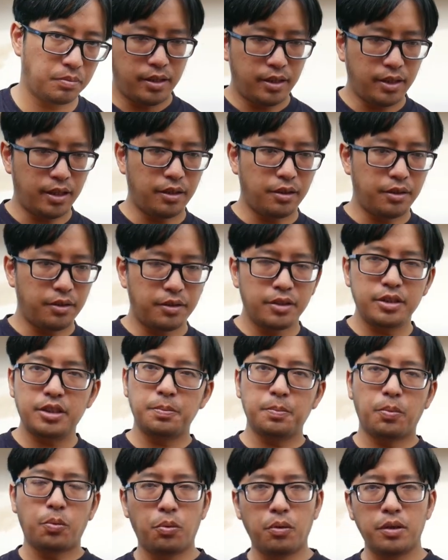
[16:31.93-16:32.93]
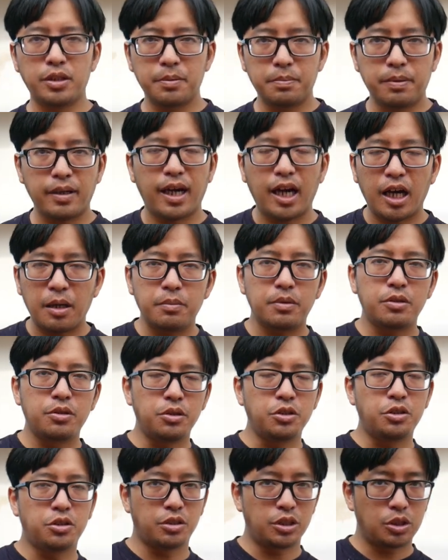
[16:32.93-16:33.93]
Now, this point about
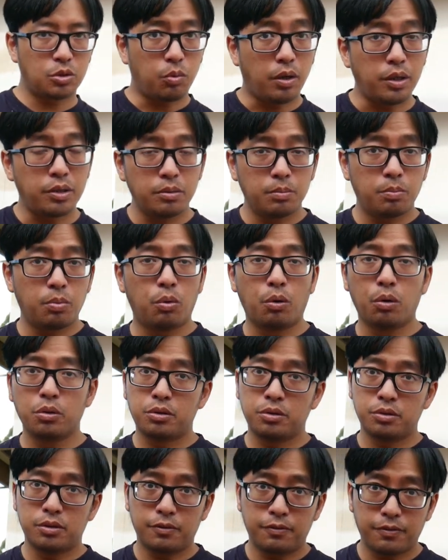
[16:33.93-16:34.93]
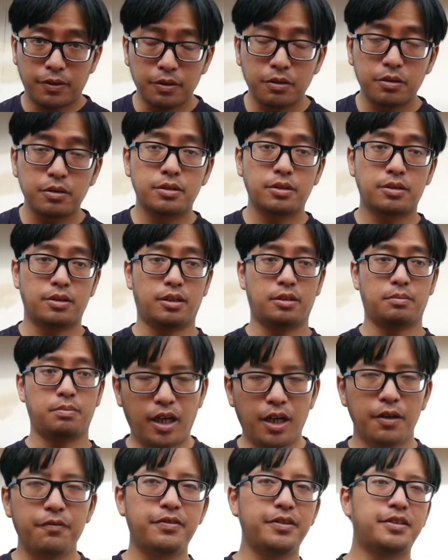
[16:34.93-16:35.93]
ammunition is quite important to focus on.
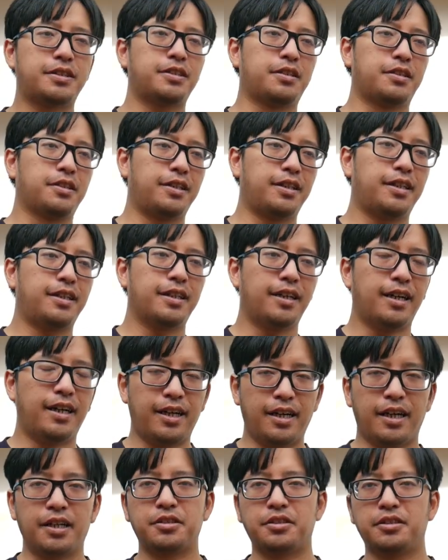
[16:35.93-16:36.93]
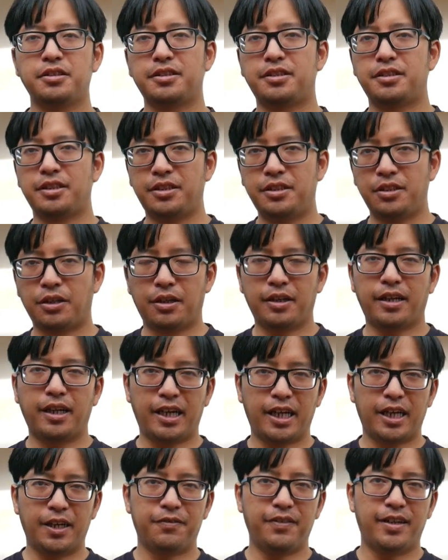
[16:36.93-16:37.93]
Obviously, archers did not
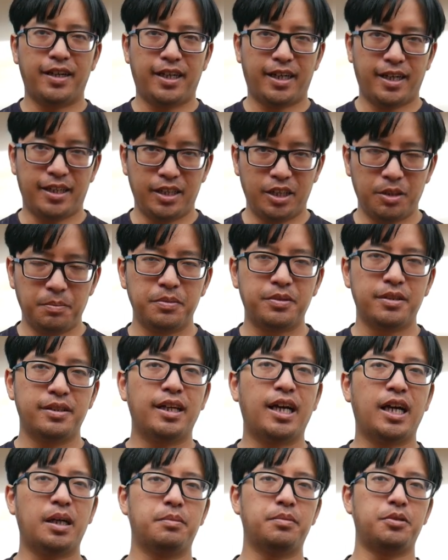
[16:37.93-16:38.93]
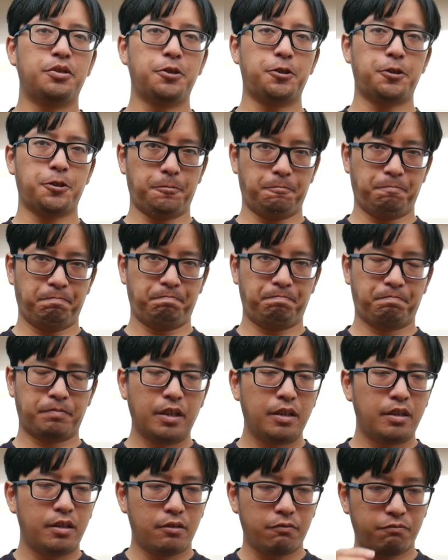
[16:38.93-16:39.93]
have unlimited ammunition.
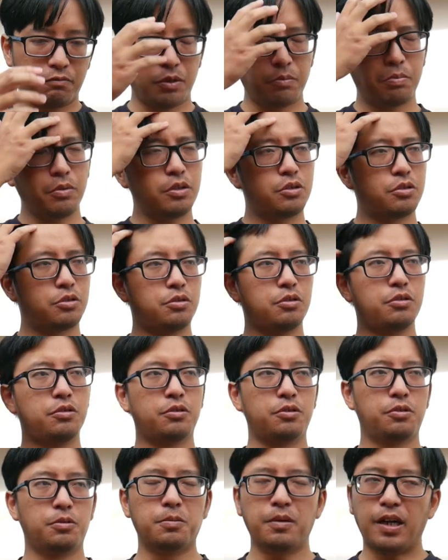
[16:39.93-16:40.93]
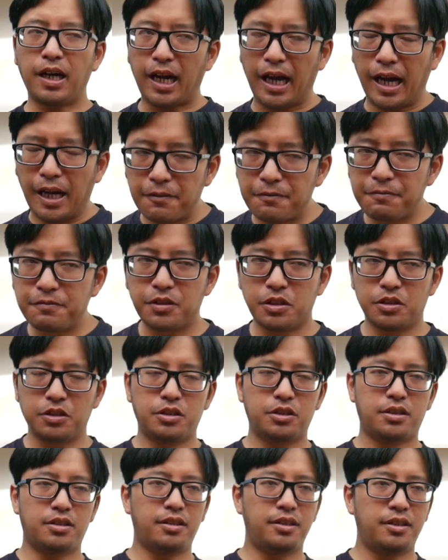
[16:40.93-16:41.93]
If we were to
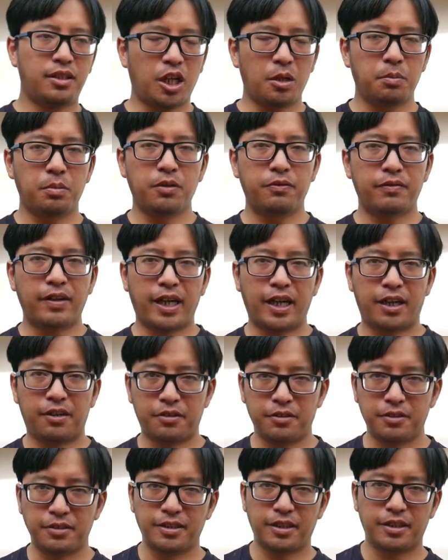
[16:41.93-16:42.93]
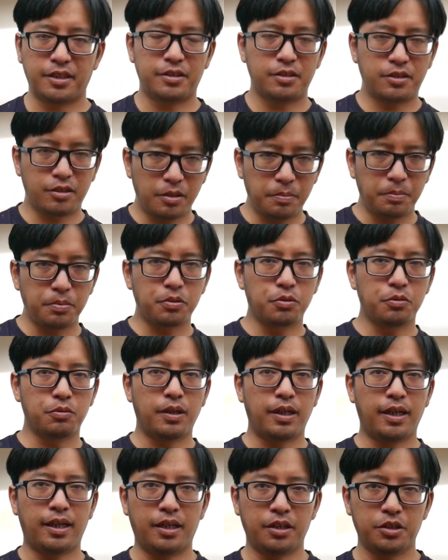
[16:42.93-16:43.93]
average the number of arrows that a
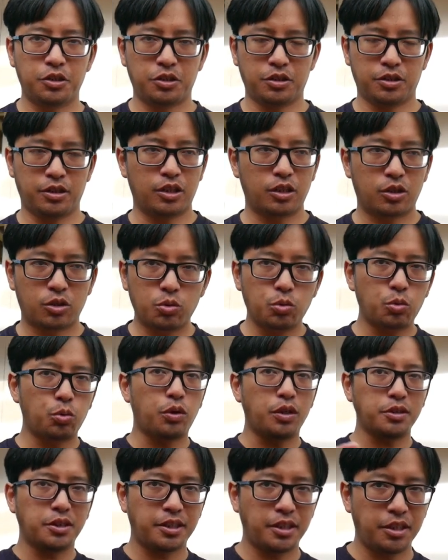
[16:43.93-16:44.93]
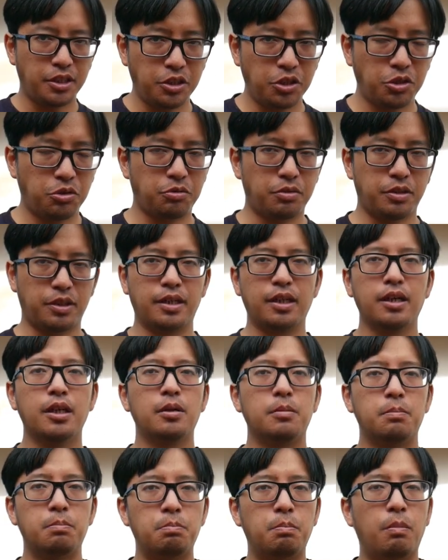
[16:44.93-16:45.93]
typical archer across history
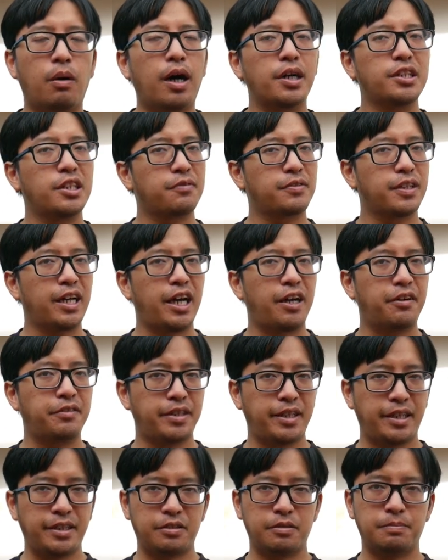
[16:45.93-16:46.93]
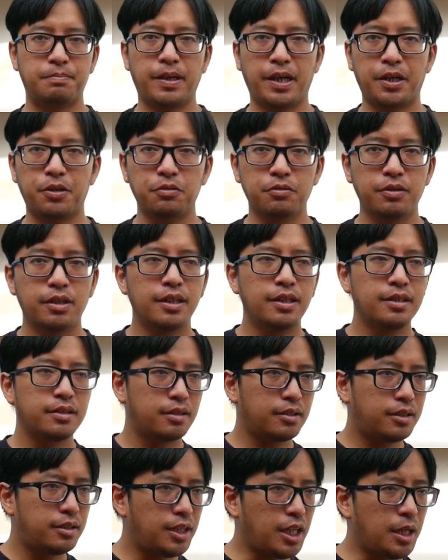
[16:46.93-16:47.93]
might have carried into battle,
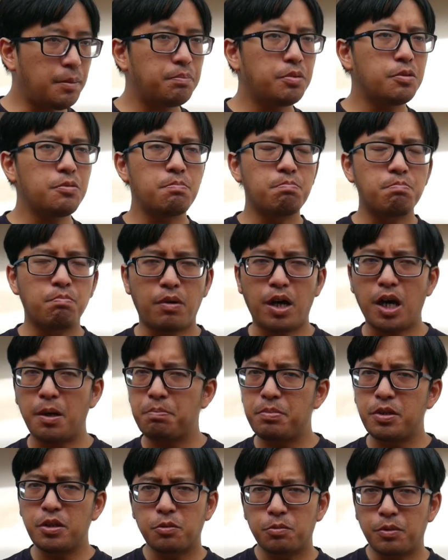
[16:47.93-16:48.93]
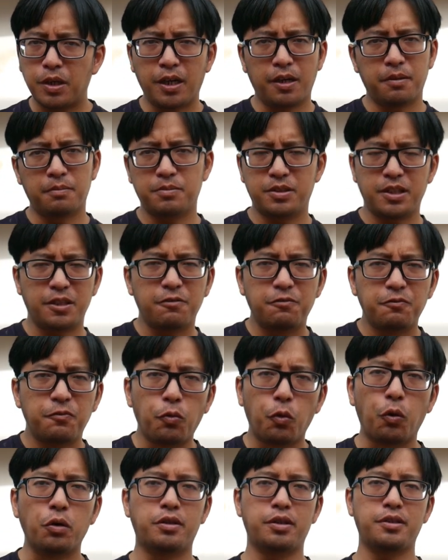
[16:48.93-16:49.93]
the number might be around, say,
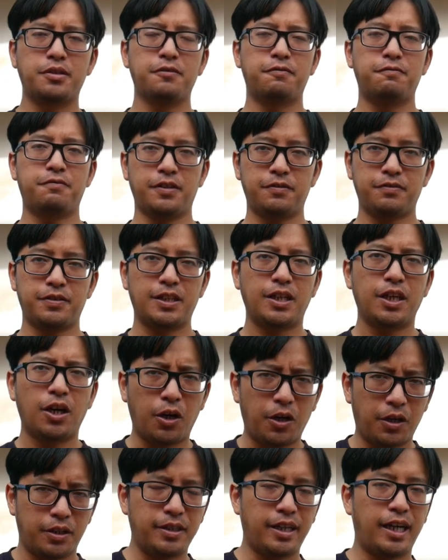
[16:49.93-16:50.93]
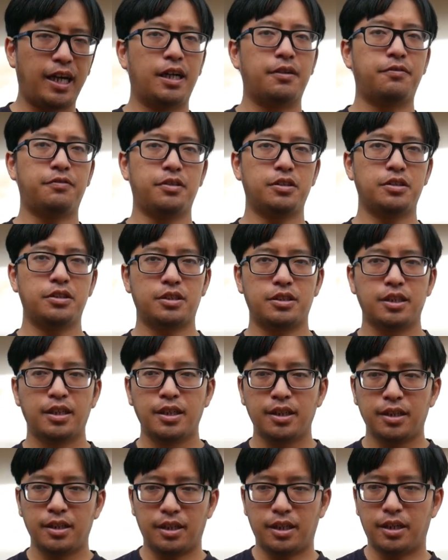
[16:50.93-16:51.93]
40 to 50 on average.
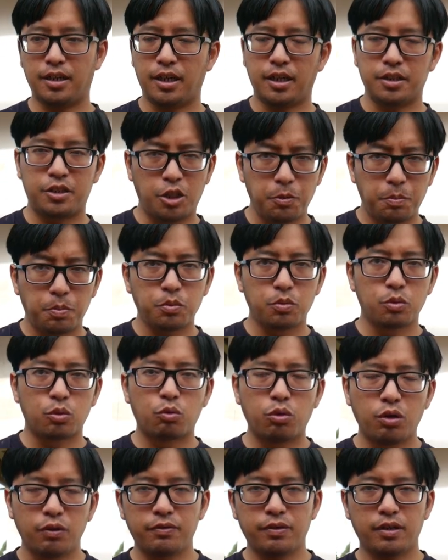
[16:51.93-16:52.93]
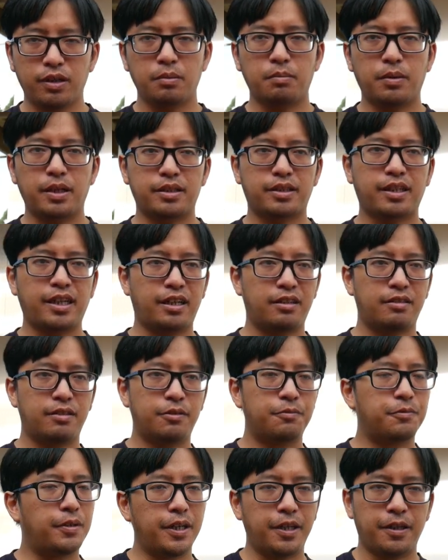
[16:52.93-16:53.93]
A typical quiver might carry
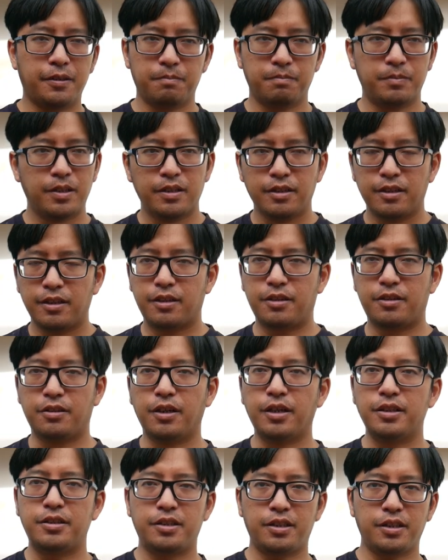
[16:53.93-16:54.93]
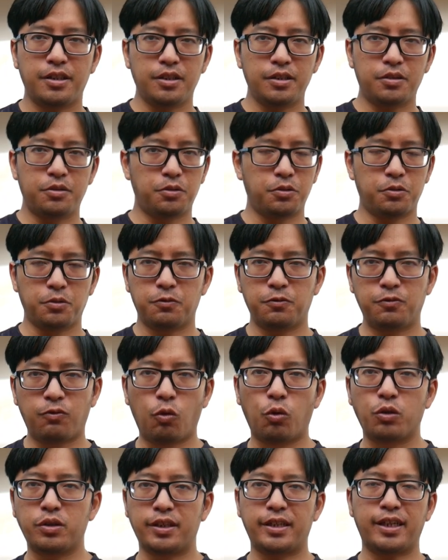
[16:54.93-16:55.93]
around 30 to
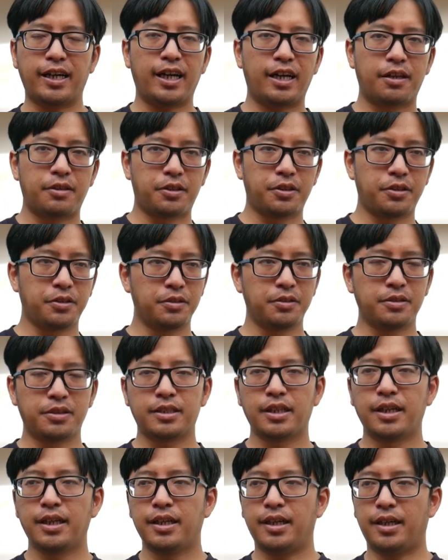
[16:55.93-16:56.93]
40 arrows.